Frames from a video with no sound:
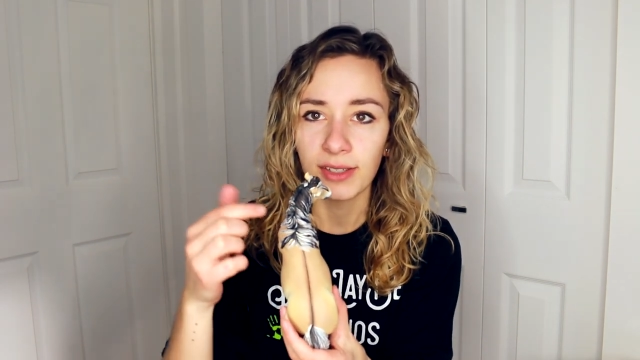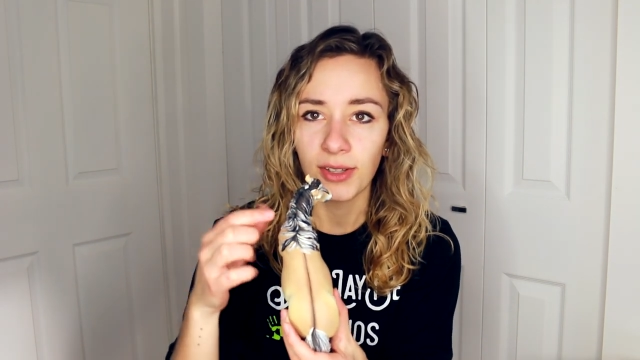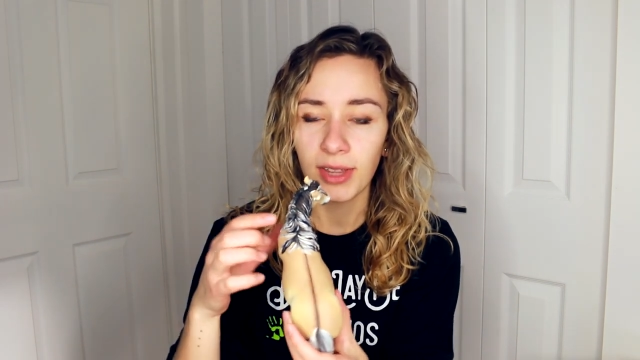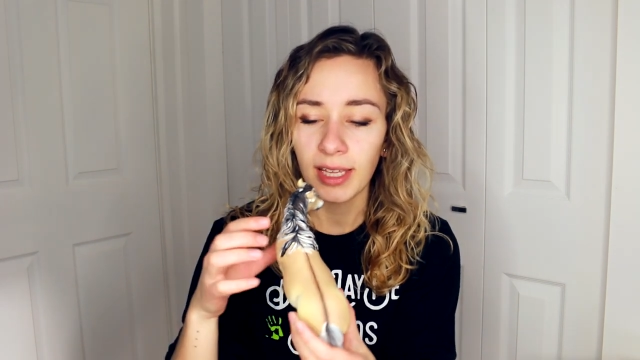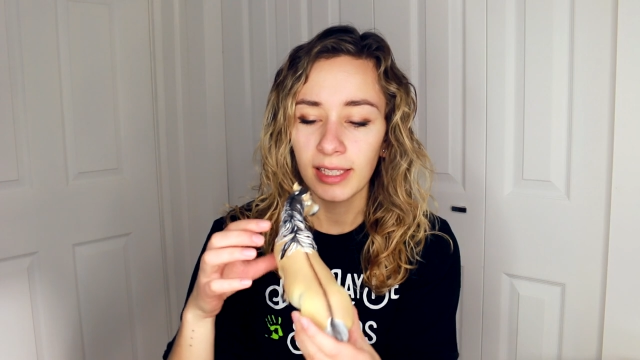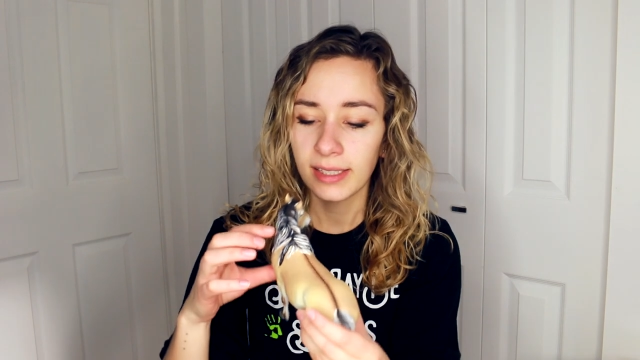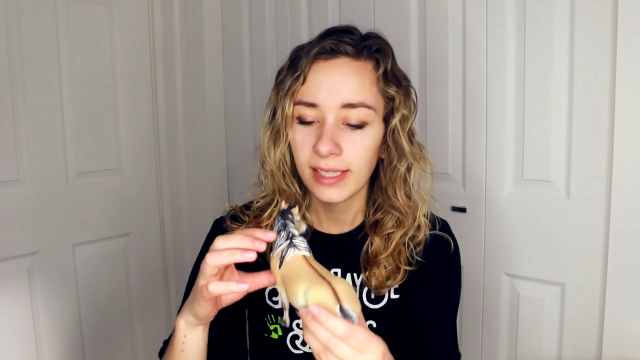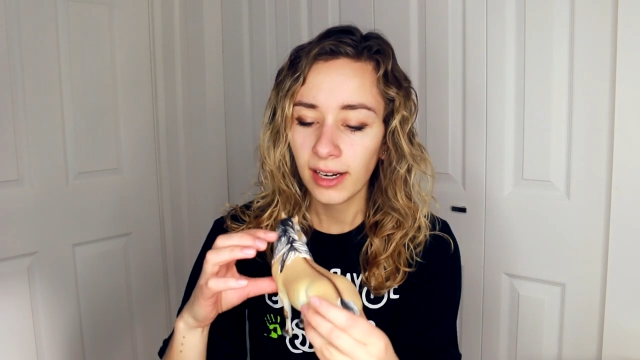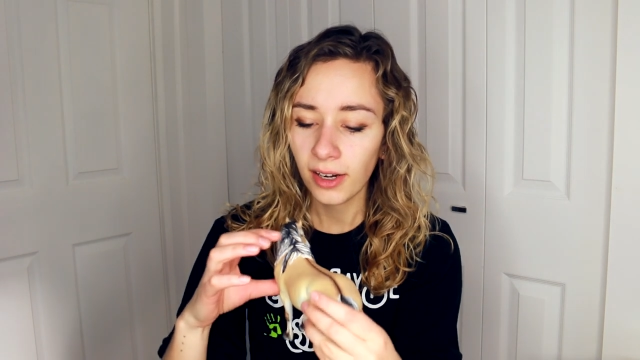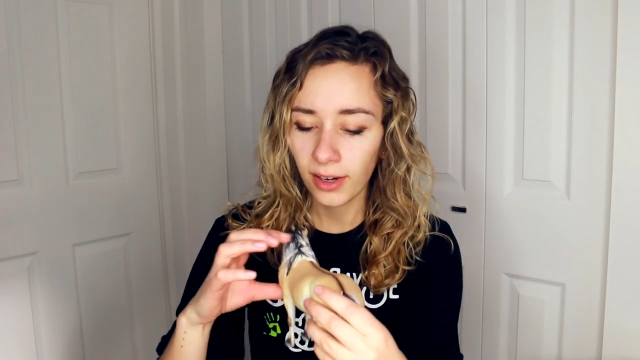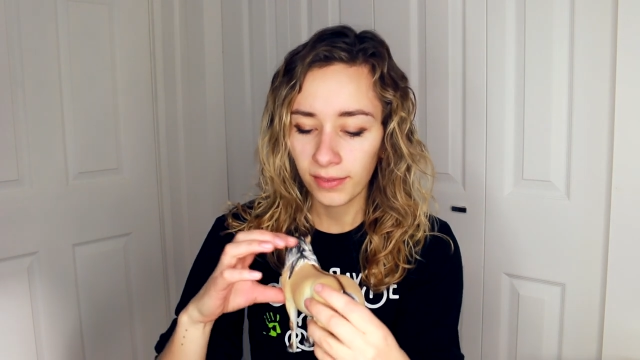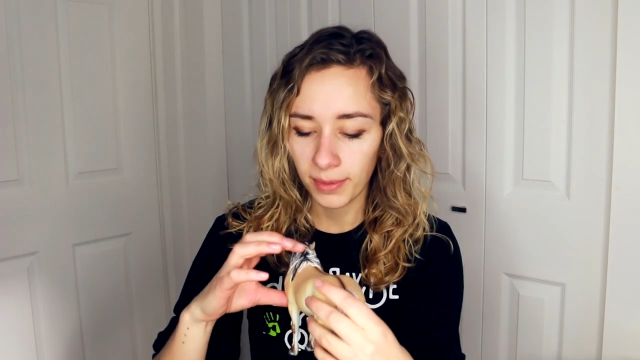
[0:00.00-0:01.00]
So the
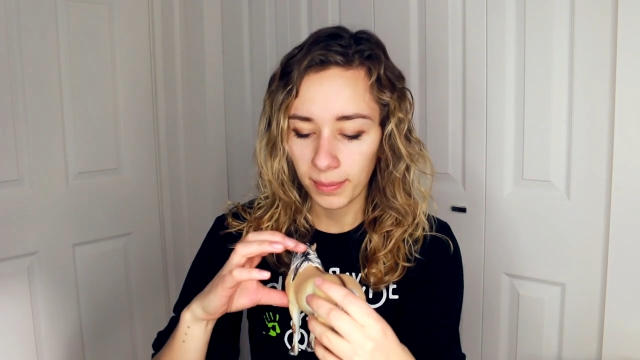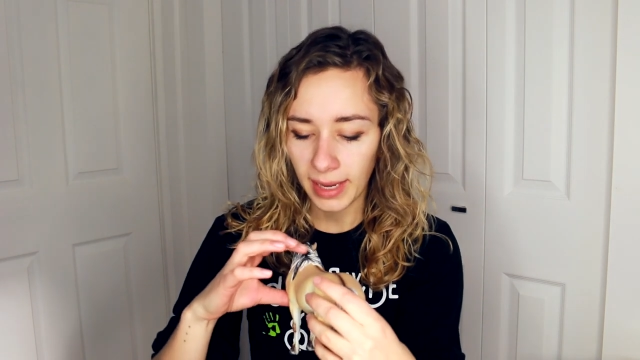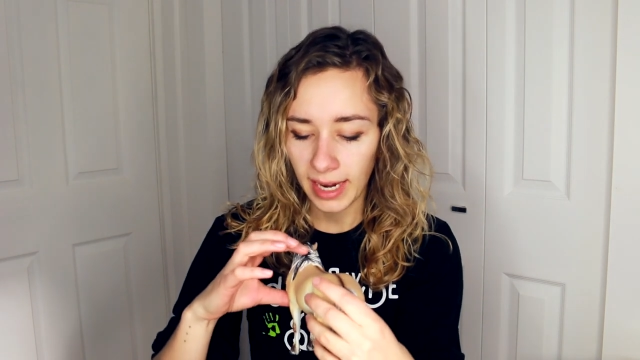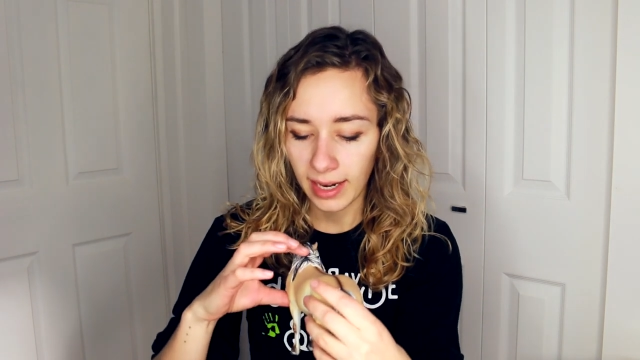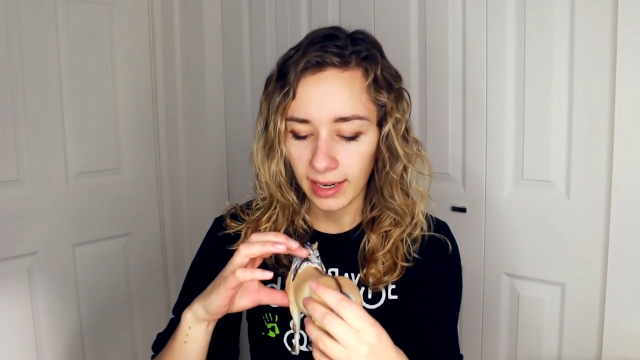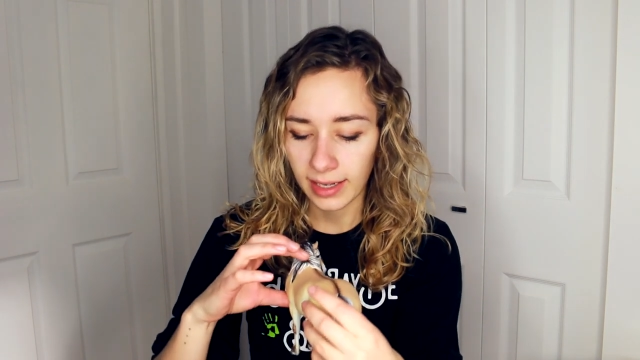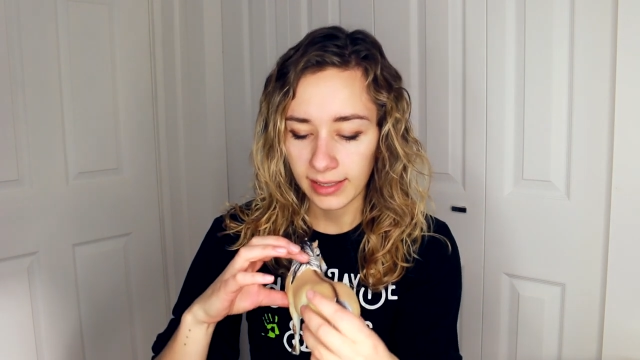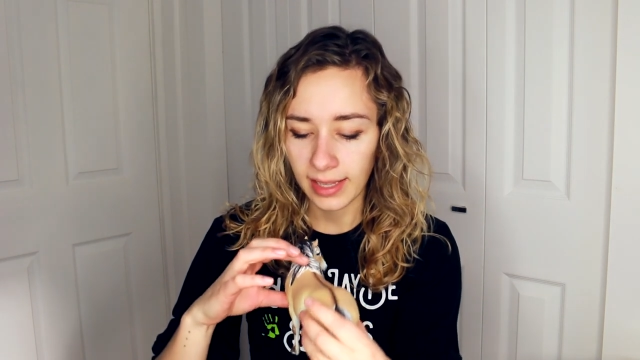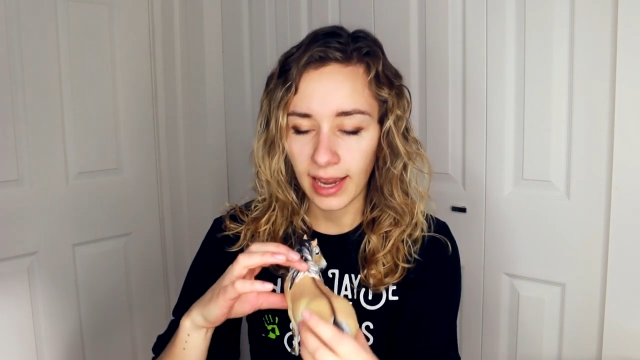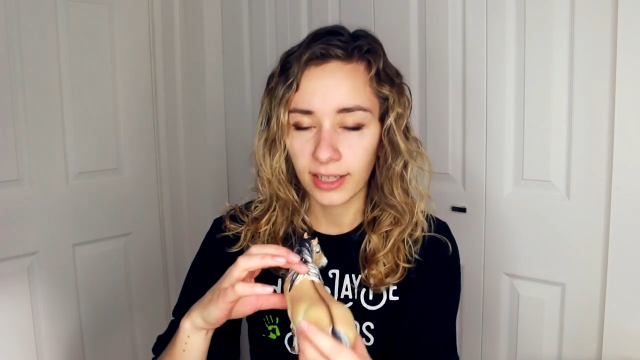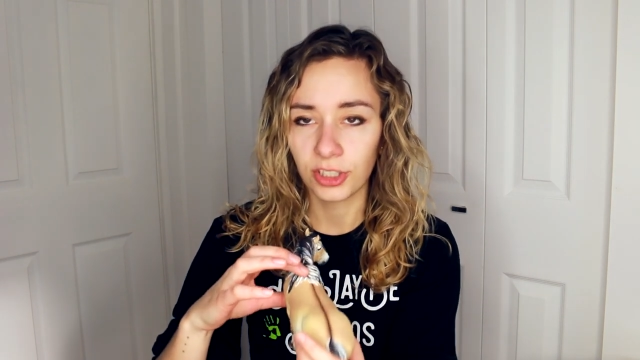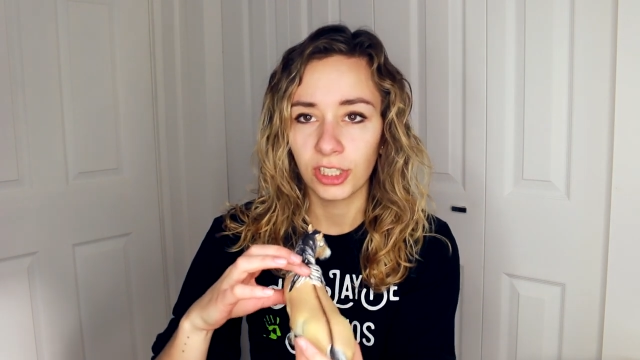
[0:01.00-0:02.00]
center of the mane is
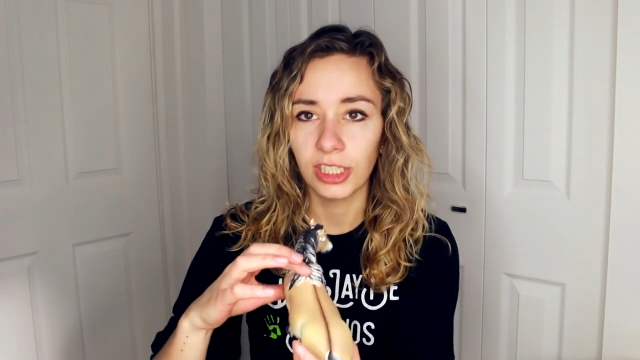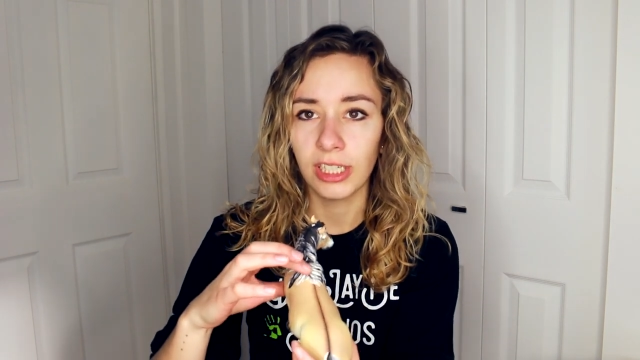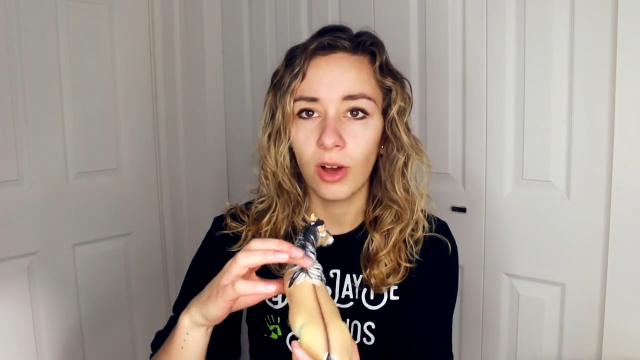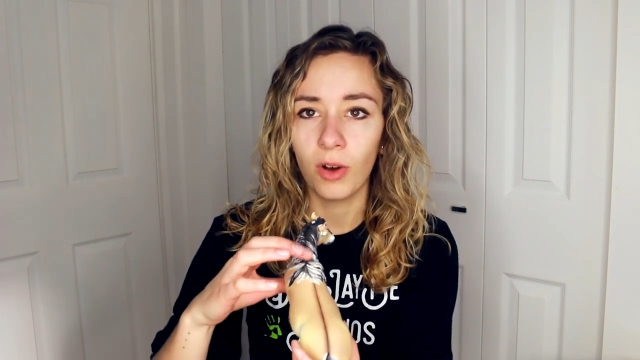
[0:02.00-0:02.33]
actually